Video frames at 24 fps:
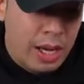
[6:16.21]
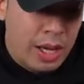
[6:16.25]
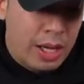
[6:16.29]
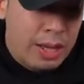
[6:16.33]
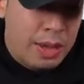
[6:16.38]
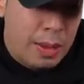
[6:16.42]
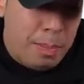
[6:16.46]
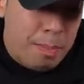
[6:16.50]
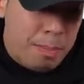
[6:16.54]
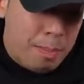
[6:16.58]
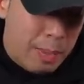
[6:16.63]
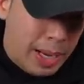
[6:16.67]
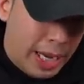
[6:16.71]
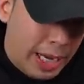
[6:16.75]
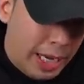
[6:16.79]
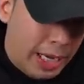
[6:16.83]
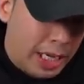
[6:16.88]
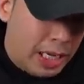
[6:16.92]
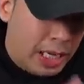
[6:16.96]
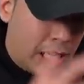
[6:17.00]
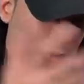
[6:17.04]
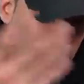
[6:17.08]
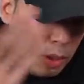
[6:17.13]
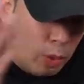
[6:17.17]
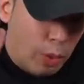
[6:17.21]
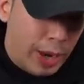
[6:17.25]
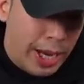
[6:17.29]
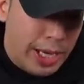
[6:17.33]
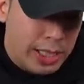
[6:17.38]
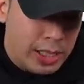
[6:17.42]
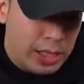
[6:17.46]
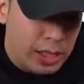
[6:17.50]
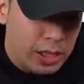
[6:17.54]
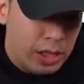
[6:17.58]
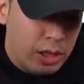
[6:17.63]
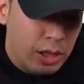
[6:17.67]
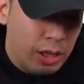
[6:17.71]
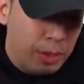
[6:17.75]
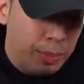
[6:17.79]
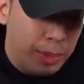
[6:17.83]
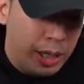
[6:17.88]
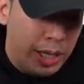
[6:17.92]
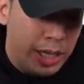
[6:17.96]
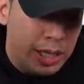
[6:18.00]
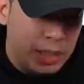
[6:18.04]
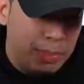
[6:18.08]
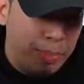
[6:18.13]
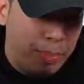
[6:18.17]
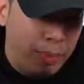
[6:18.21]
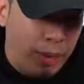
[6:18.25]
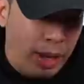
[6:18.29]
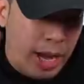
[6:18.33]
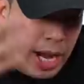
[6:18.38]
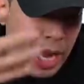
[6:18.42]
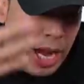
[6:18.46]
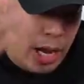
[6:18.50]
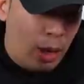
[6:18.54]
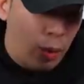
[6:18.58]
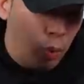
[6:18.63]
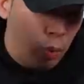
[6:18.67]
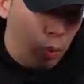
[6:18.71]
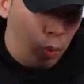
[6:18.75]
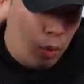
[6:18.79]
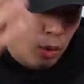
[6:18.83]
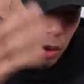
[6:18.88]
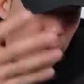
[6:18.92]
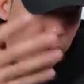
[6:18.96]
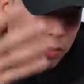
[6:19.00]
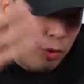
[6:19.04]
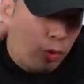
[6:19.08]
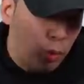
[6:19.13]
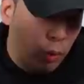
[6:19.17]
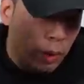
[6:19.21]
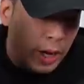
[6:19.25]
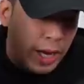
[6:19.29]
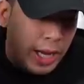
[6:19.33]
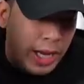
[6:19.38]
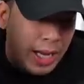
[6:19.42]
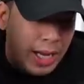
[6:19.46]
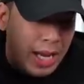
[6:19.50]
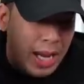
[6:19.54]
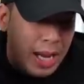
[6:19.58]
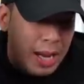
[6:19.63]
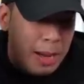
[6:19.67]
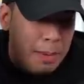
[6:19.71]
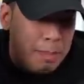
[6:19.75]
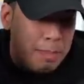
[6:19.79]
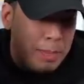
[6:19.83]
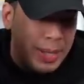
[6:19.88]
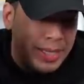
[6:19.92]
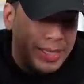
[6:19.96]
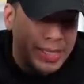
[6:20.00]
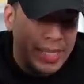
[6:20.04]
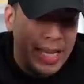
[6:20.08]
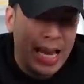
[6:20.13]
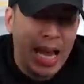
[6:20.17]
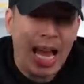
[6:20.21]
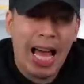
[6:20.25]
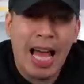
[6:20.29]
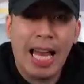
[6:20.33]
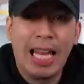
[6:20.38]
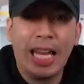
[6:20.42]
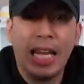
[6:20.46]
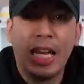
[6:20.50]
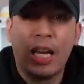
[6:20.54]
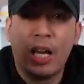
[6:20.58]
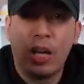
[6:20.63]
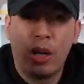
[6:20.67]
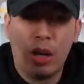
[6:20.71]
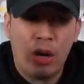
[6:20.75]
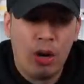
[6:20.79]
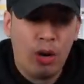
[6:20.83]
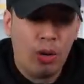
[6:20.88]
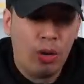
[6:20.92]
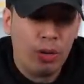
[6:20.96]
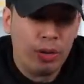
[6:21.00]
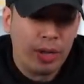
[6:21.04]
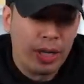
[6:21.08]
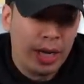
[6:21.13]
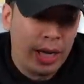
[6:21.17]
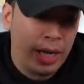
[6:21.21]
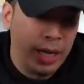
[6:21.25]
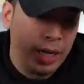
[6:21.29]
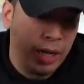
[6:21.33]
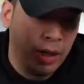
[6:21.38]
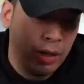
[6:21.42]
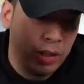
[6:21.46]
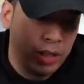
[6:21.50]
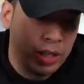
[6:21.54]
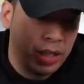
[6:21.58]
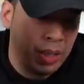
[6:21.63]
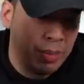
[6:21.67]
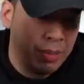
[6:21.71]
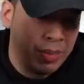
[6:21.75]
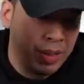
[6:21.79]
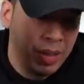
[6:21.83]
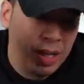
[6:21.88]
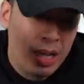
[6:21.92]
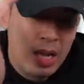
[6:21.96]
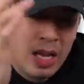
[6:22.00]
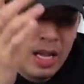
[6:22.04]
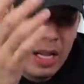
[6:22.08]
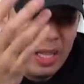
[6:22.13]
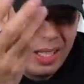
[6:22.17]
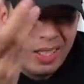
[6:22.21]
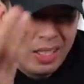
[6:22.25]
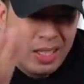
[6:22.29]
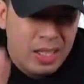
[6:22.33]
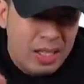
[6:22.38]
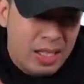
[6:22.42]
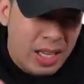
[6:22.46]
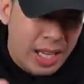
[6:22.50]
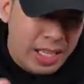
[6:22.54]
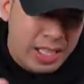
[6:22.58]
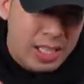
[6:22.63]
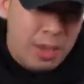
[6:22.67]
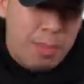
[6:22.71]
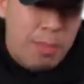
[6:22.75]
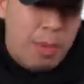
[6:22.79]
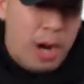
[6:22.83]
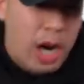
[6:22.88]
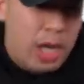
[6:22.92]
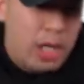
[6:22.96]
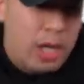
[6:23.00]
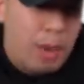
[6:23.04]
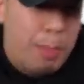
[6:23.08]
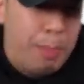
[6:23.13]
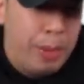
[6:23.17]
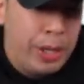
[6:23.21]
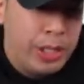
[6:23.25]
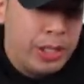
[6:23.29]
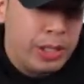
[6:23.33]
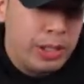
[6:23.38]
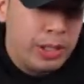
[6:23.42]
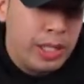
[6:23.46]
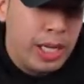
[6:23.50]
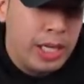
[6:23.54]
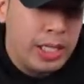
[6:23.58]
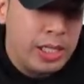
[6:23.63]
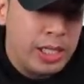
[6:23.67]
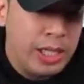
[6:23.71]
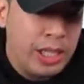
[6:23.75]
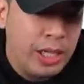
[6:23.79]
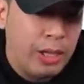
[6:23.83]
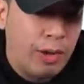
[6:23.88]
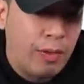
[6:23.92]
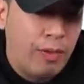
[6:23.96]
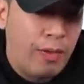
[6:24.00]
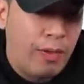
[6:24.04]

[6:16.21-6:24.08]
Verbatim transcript: the main colorways is gonna be is black, wolf gray, and metallic gold. And here's some like some mock-up pictures that Sneaker